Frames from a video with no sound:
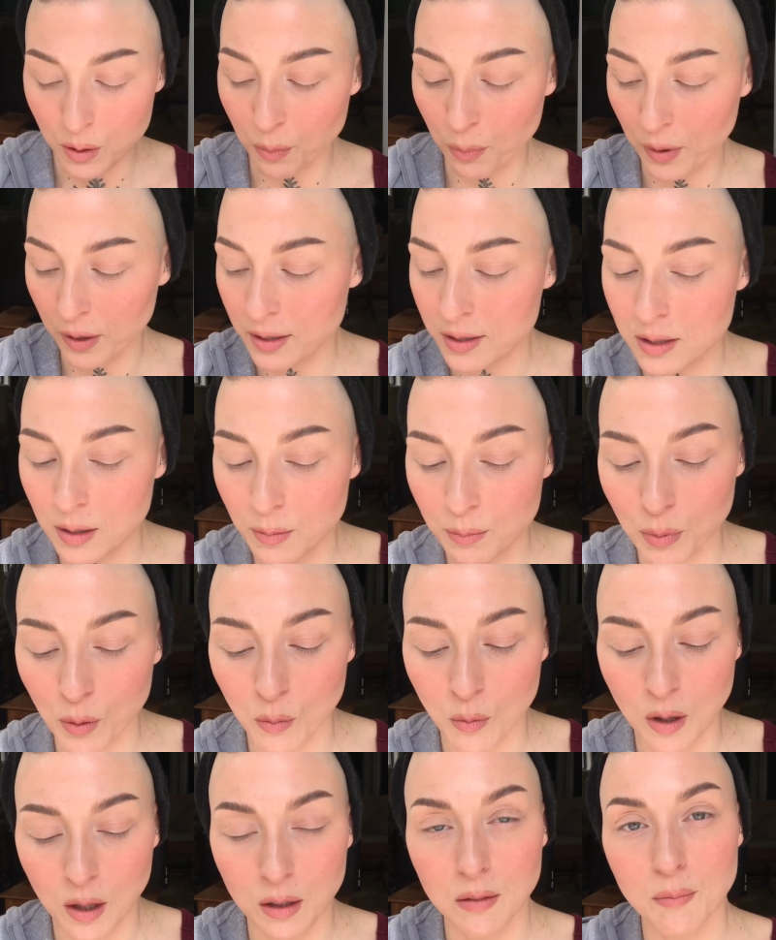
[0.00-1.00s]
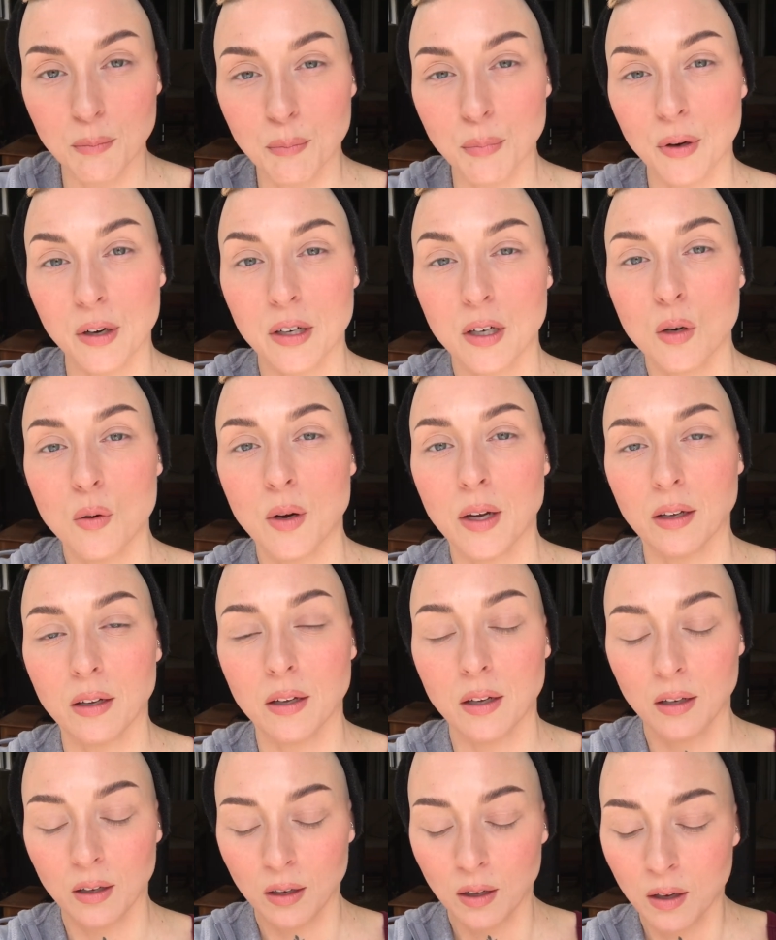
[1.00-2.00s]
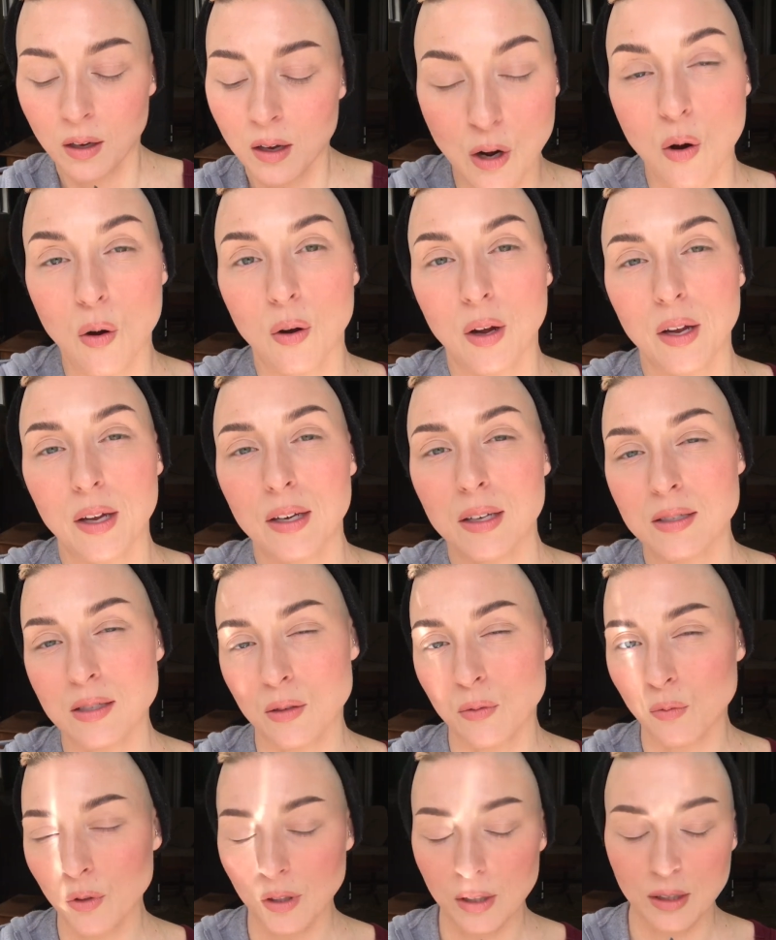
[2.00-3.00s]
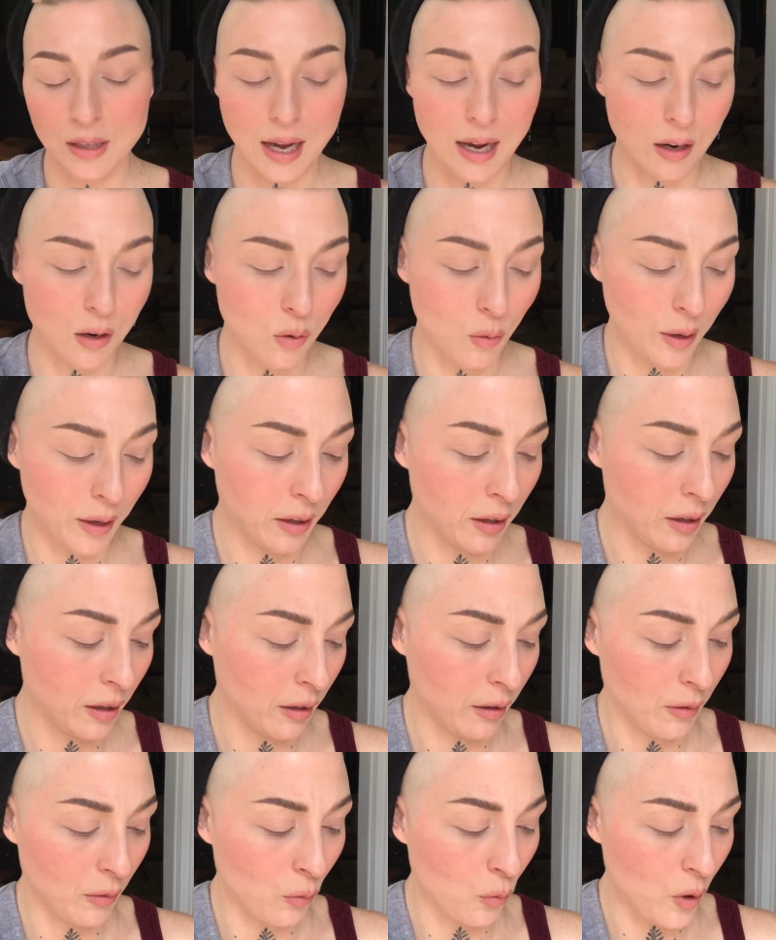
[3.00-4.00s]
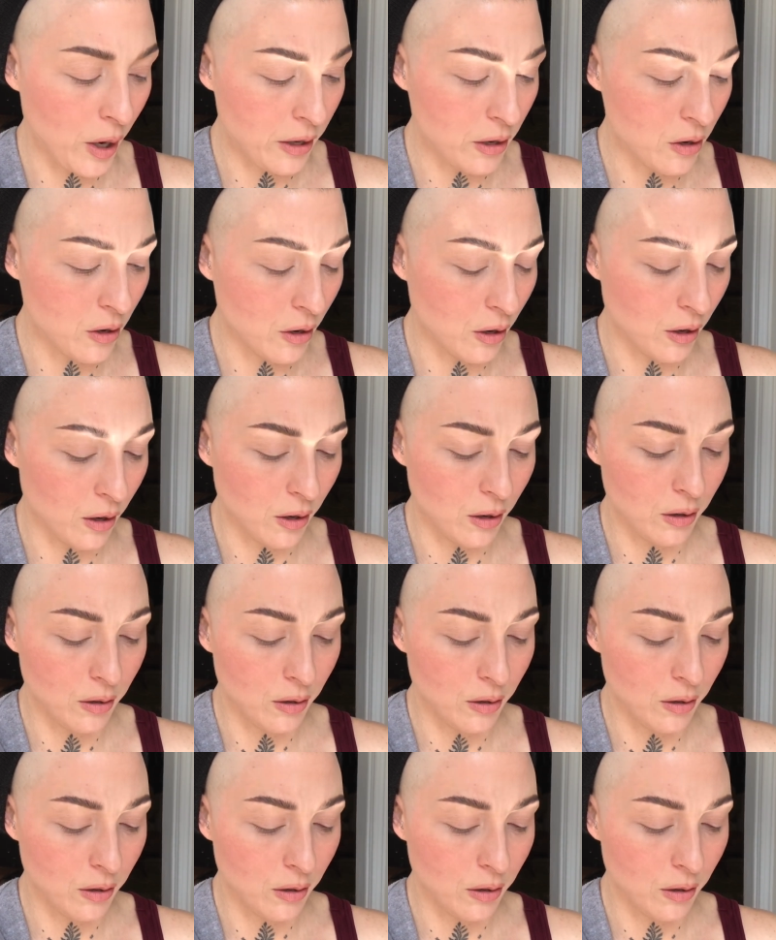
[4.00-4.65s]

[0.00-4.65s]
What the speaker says: a pretty simple one, pretty quick. No, it isn't really that quick when you're